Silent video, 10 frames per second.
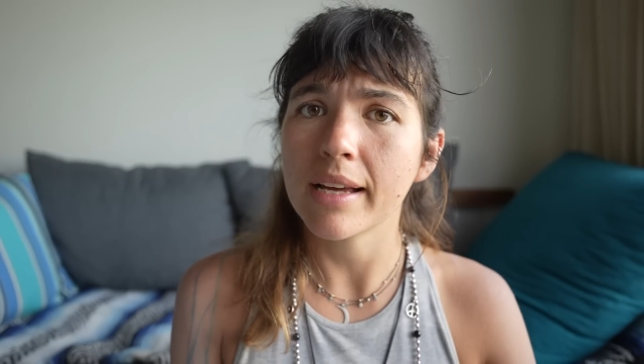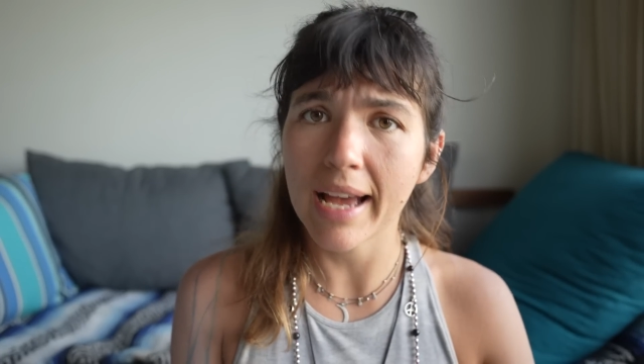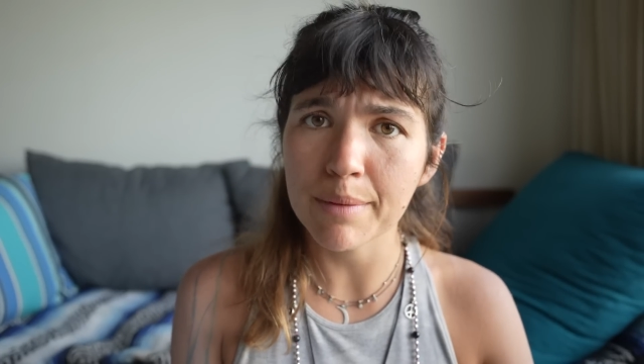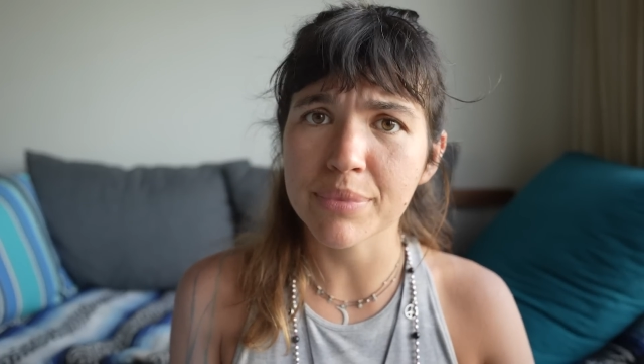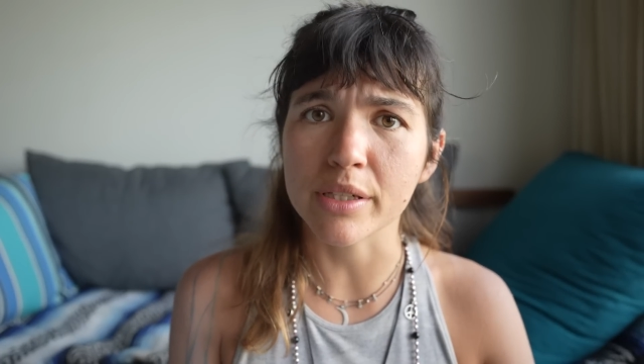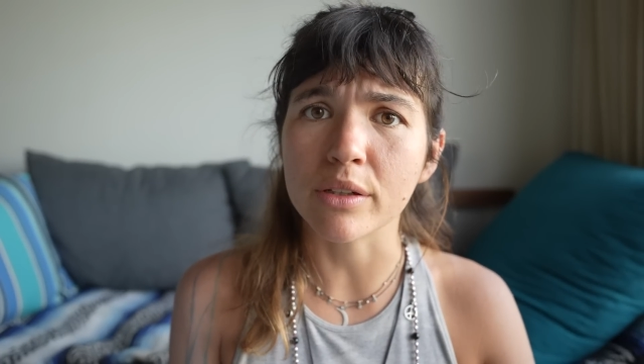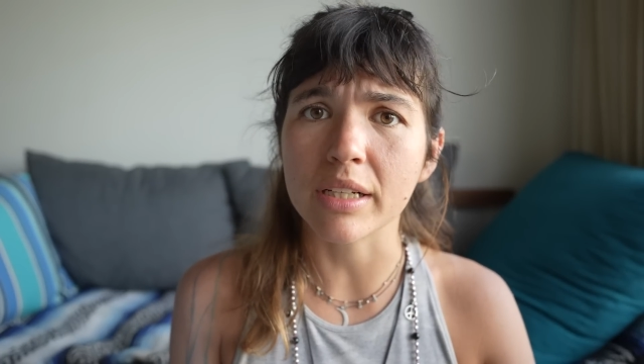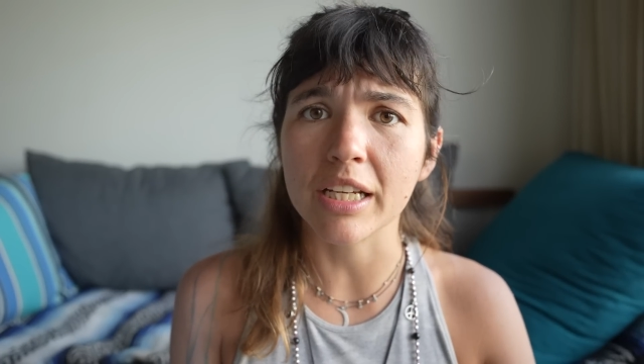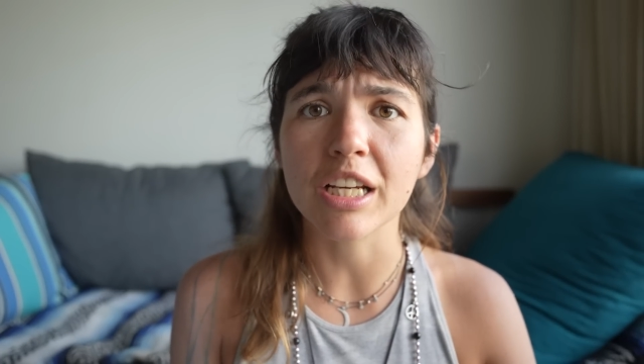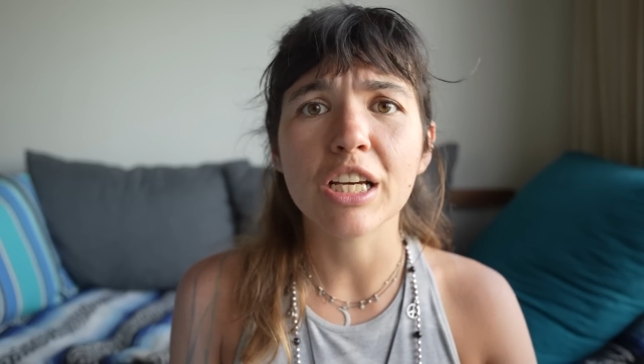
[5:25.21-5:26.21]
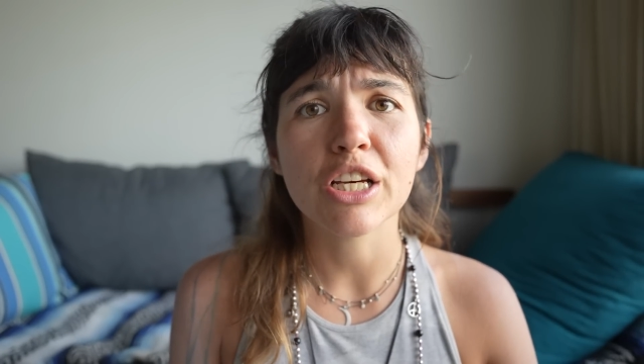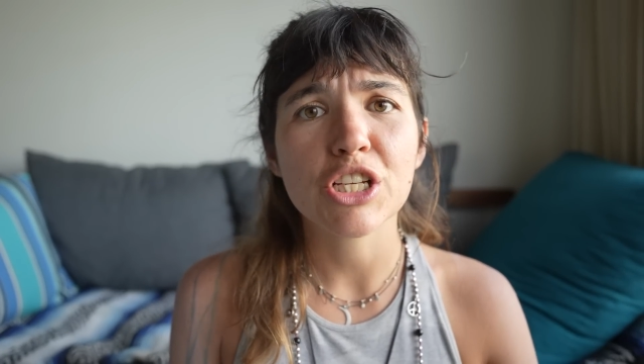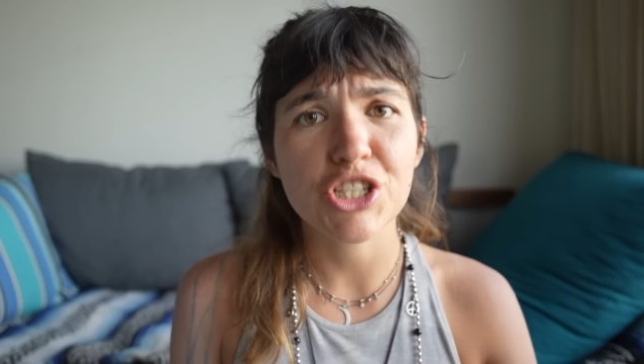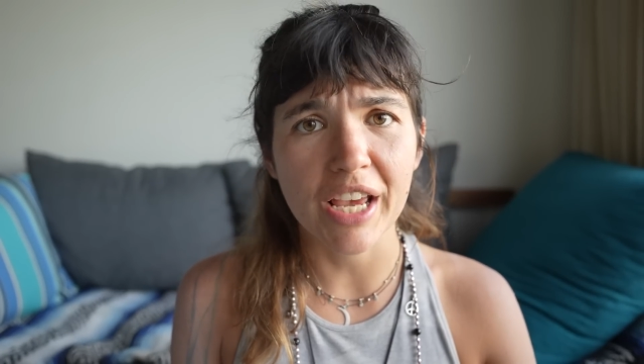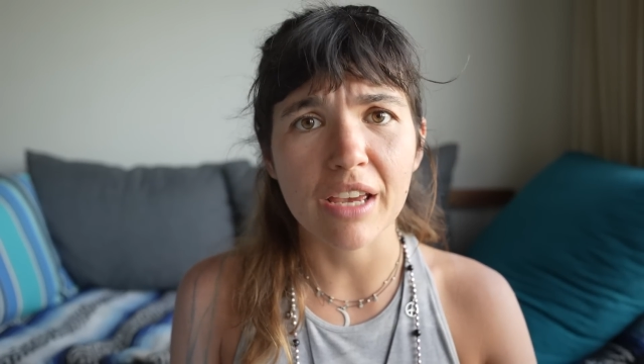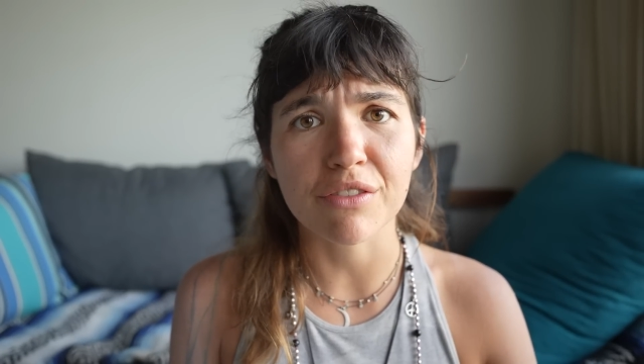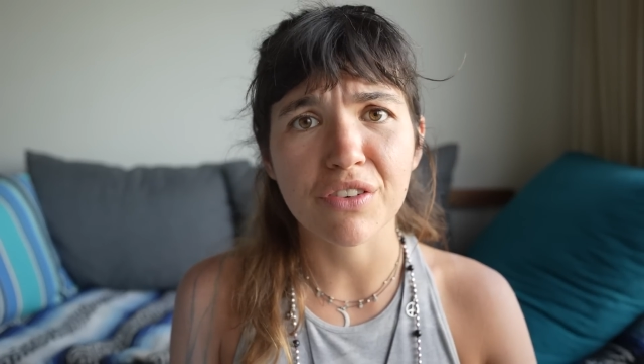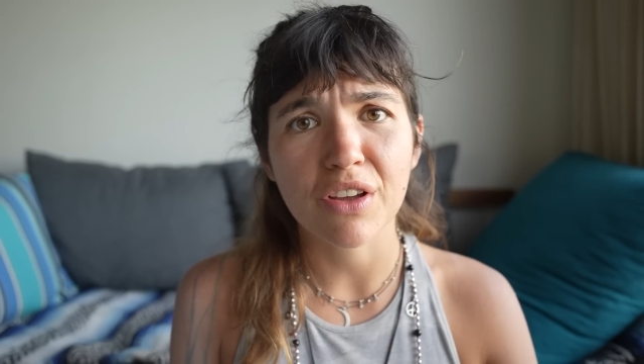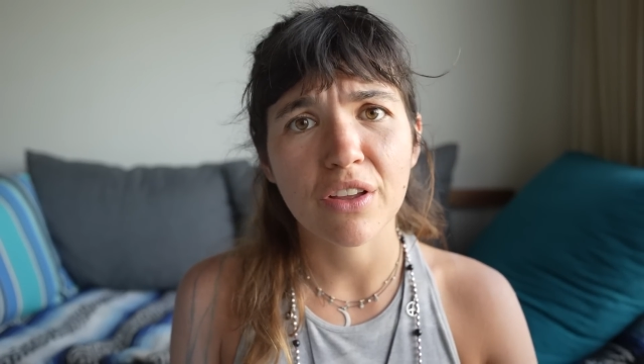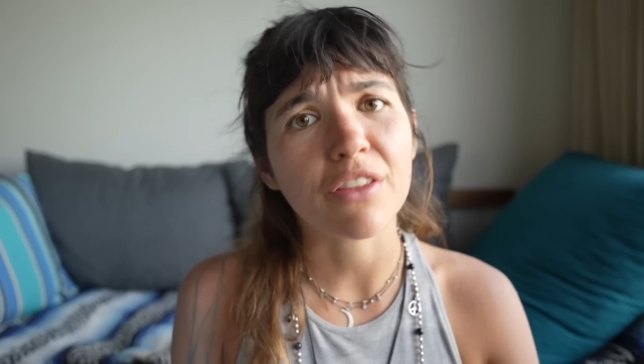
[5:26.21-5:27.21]
absolutely shave
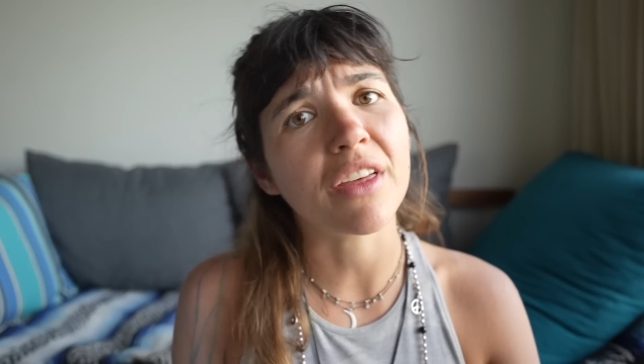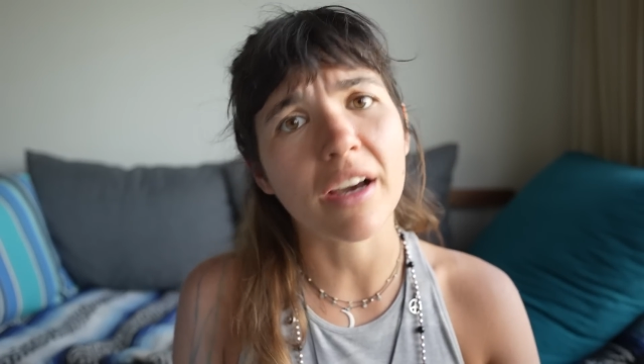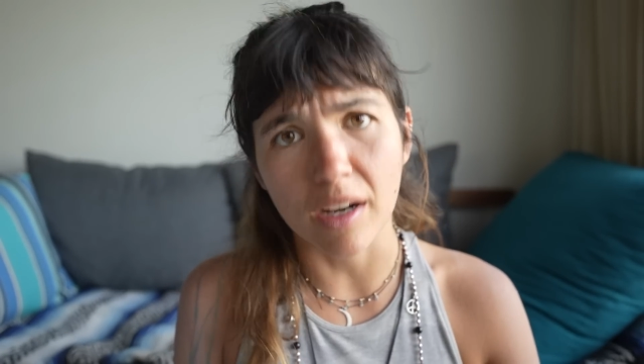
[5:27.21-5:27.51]
their